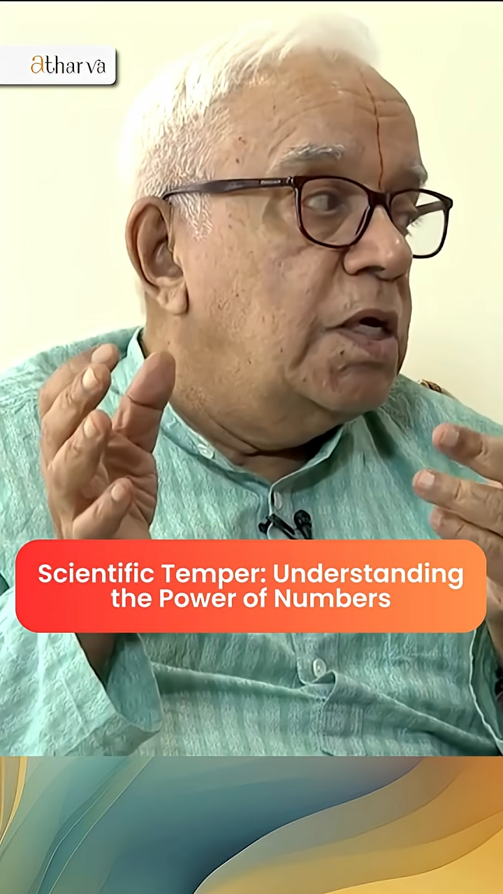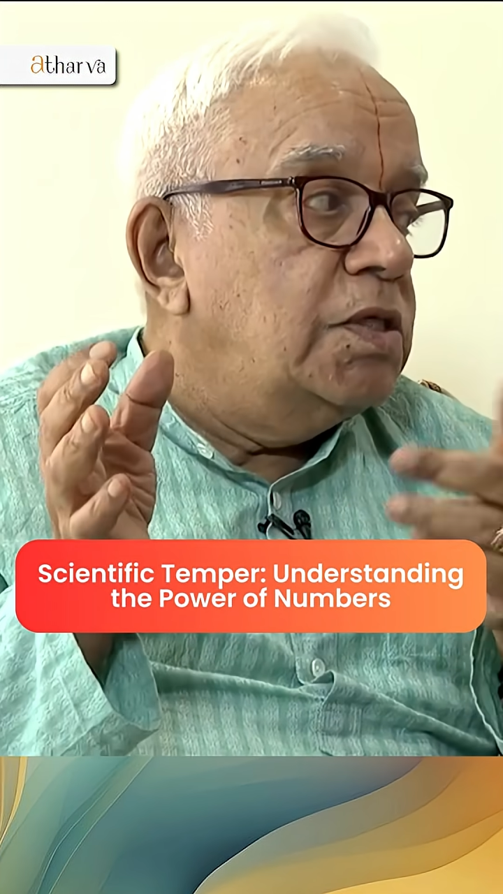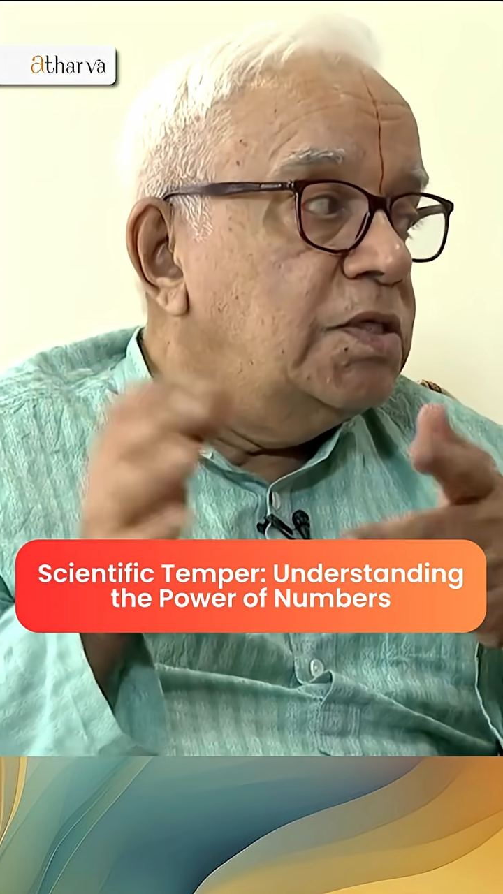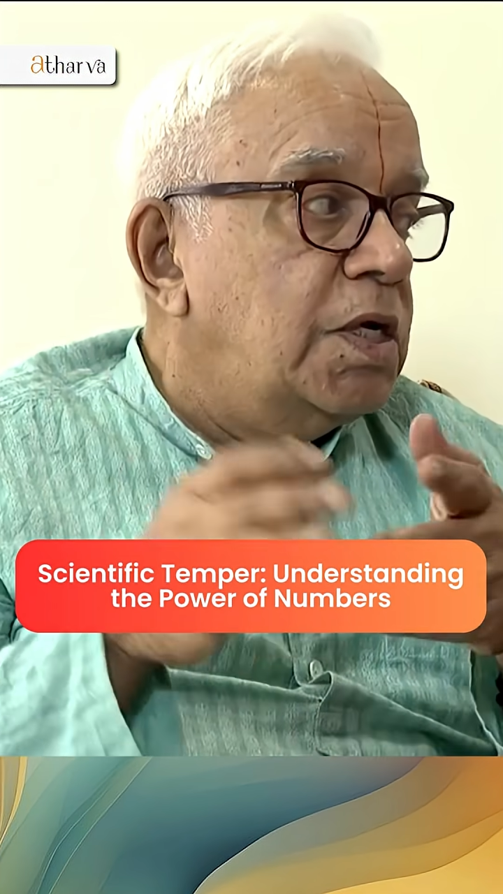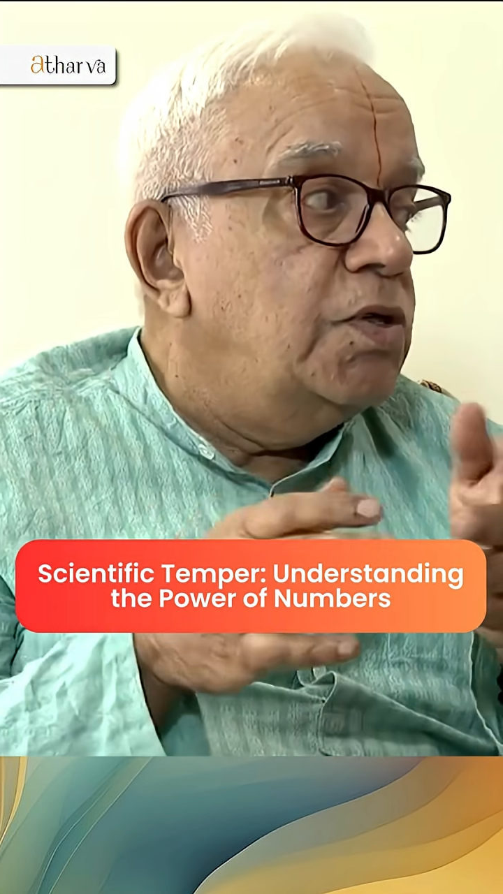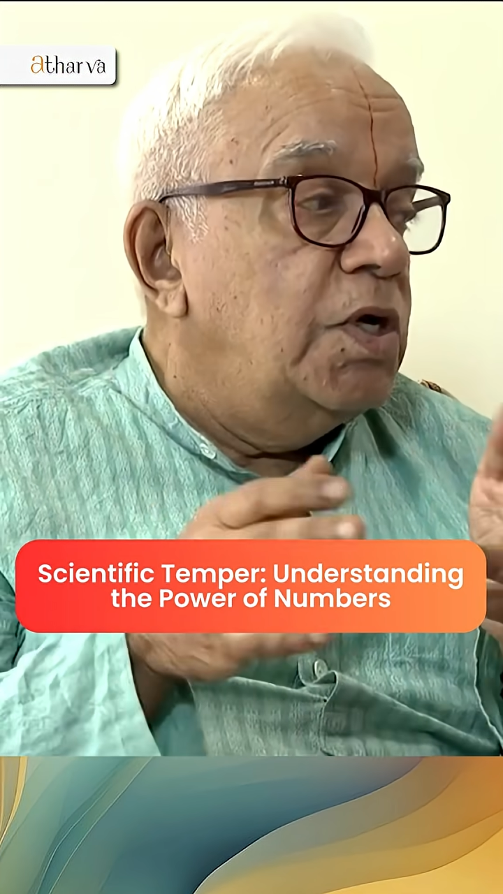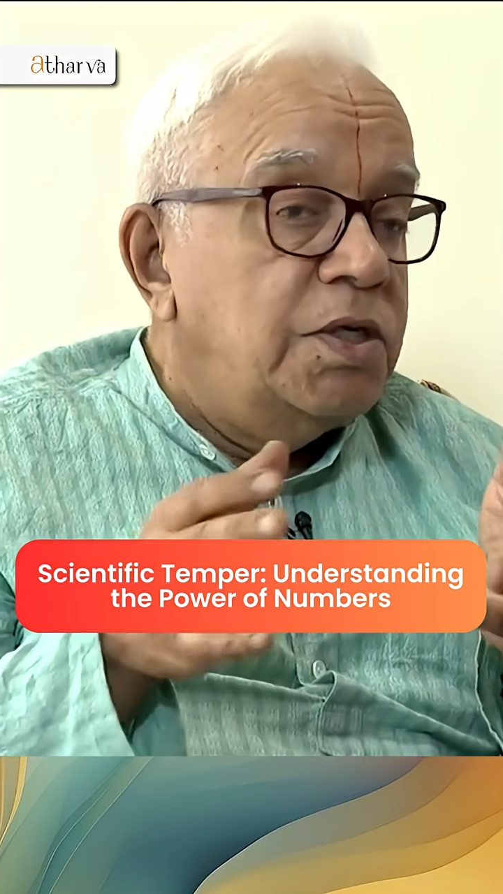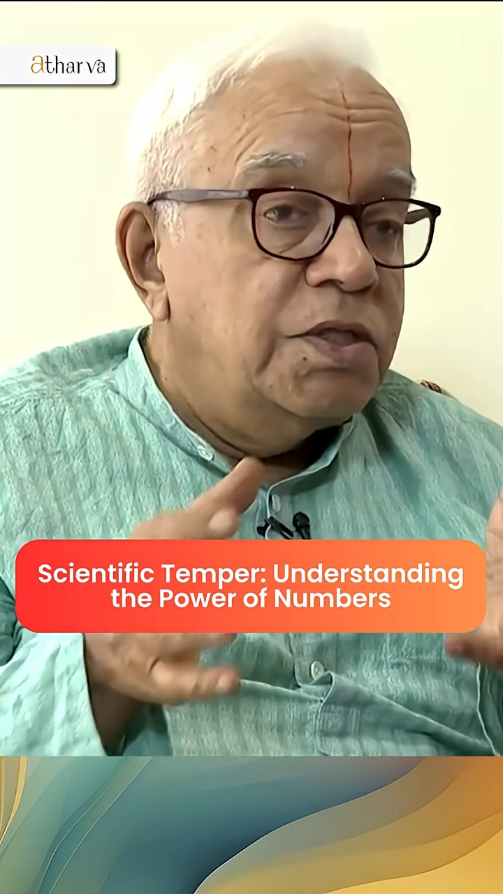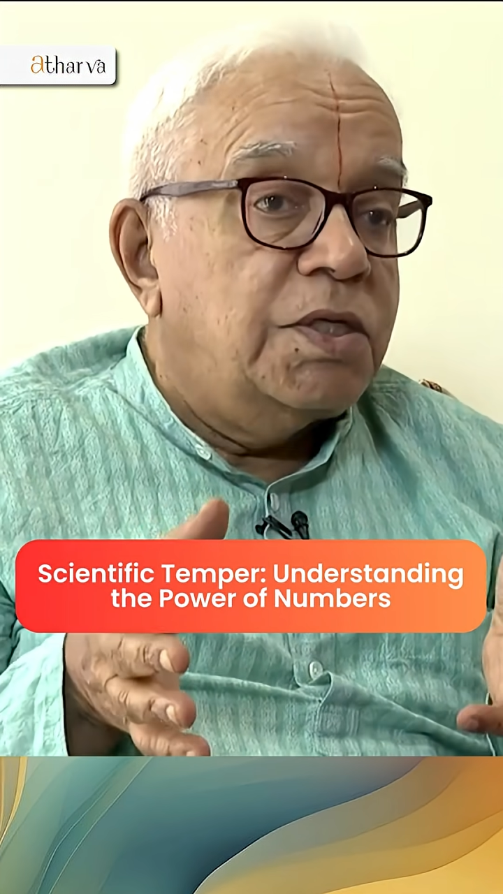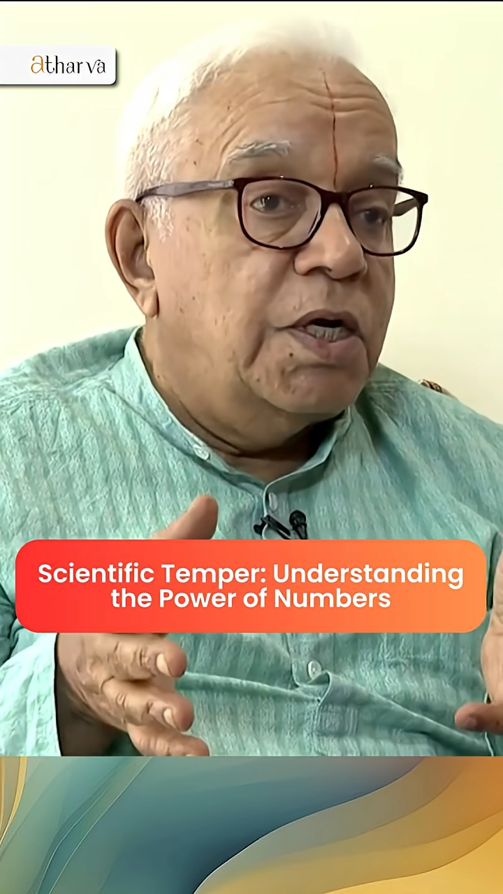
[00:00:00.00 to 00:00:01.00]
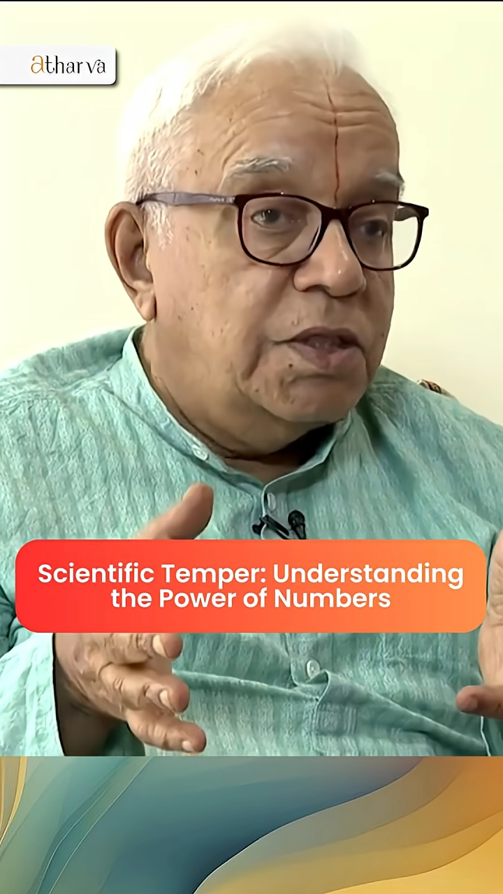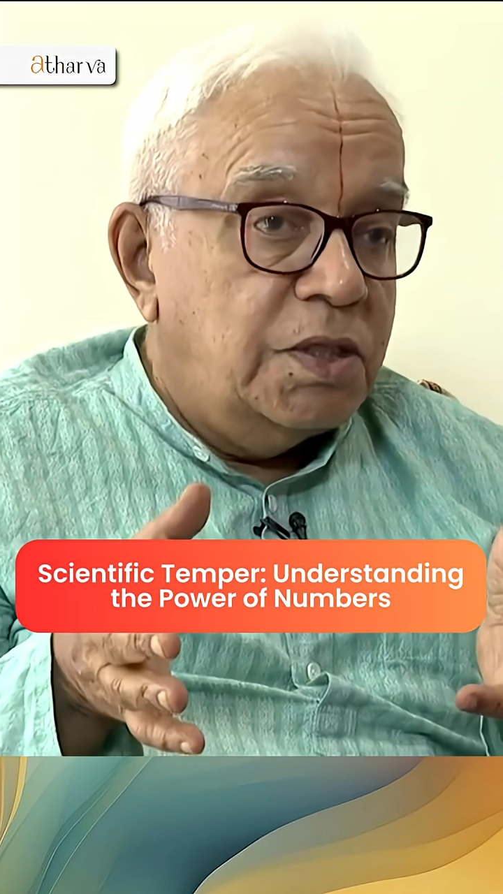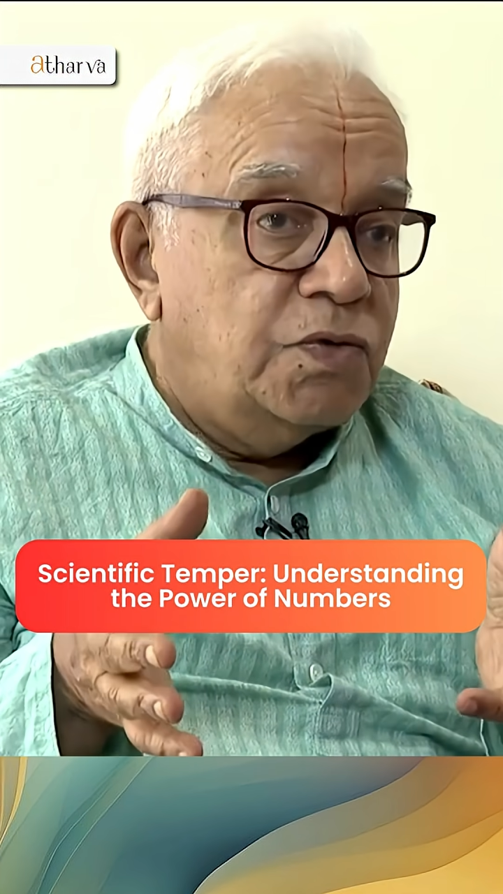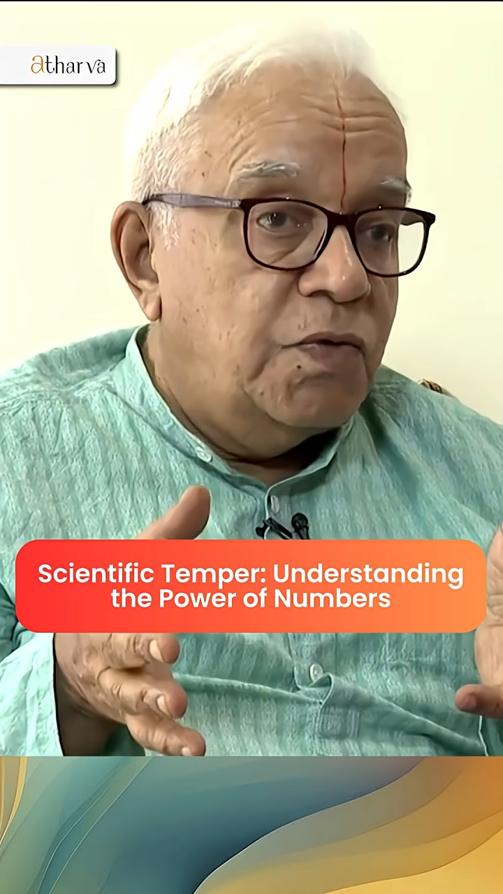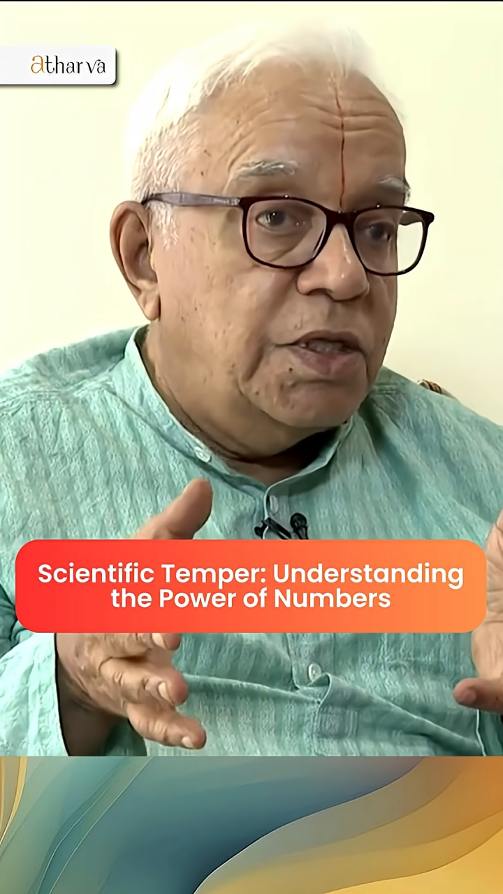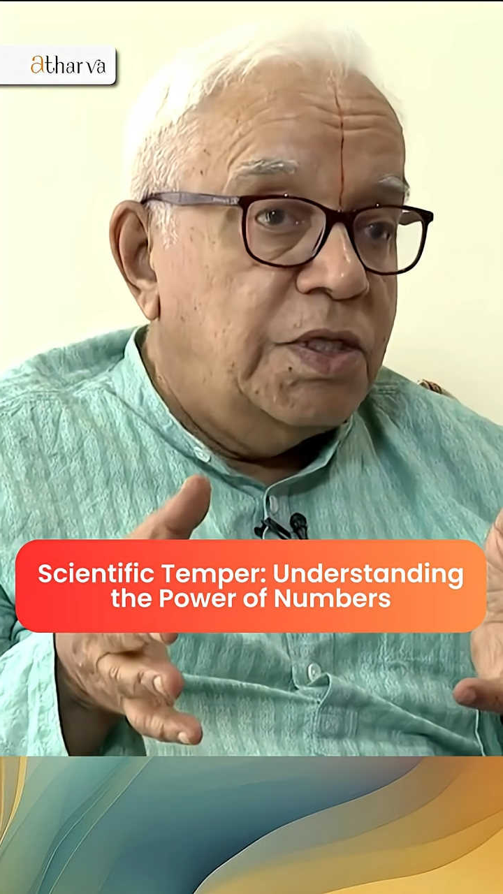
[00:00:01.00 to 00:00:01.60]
As I said, the destructions were